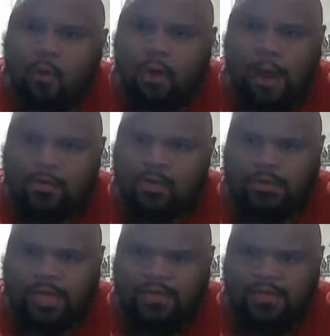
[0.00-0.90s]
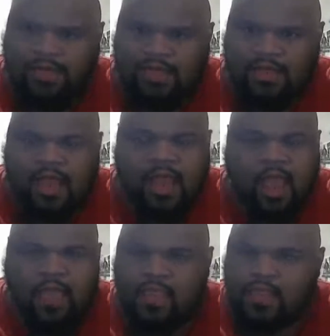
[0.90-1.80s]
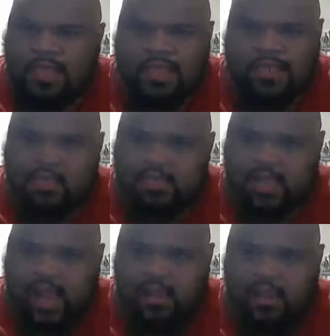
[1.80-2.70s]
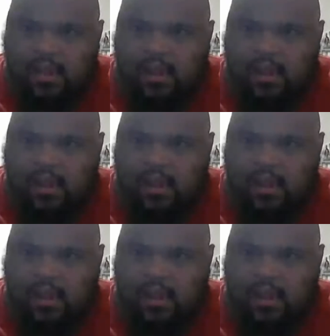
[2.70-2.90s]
more episodes left like this, and this season is done.